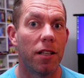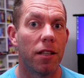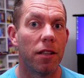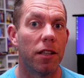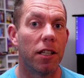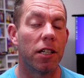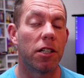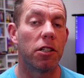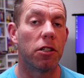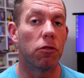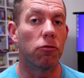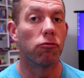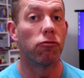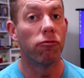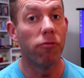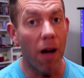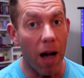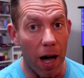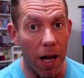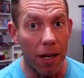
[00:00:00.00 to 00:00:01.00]
that can
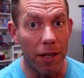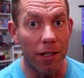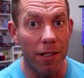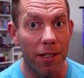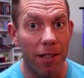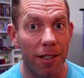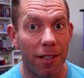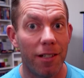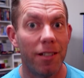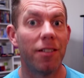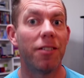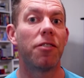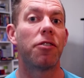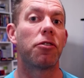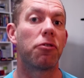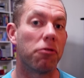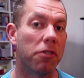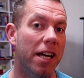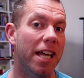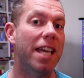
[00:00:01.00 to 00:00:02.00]
run
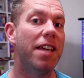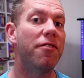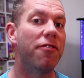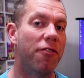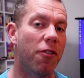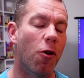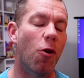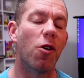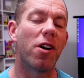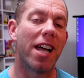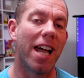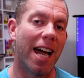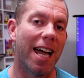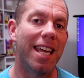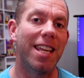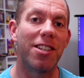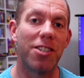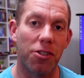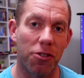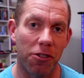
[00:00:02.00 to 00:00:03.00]
3
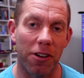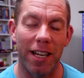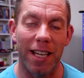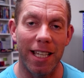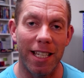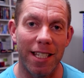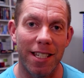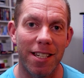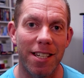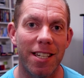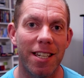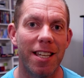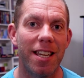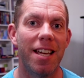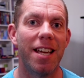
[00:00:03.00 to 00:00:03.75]
4K screens